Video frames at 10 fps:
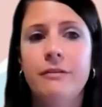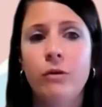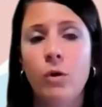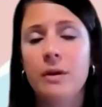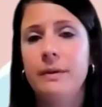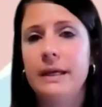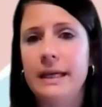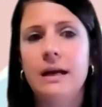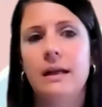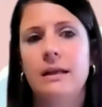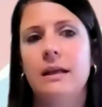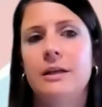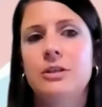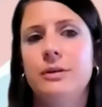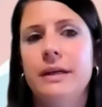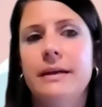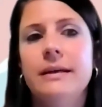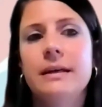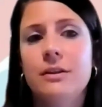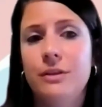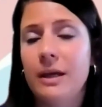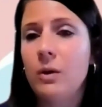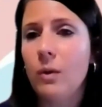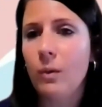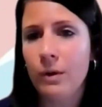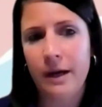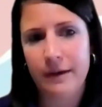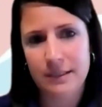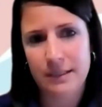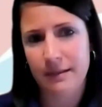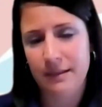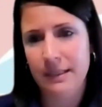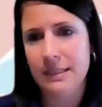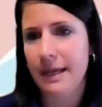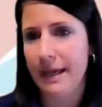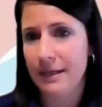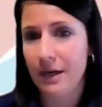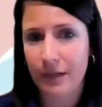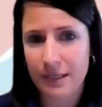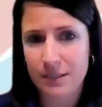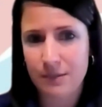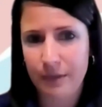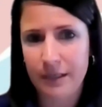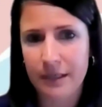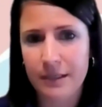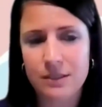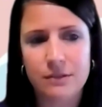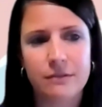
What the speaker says: Before we begin, I'd like to thank all our attendees and our guest speakers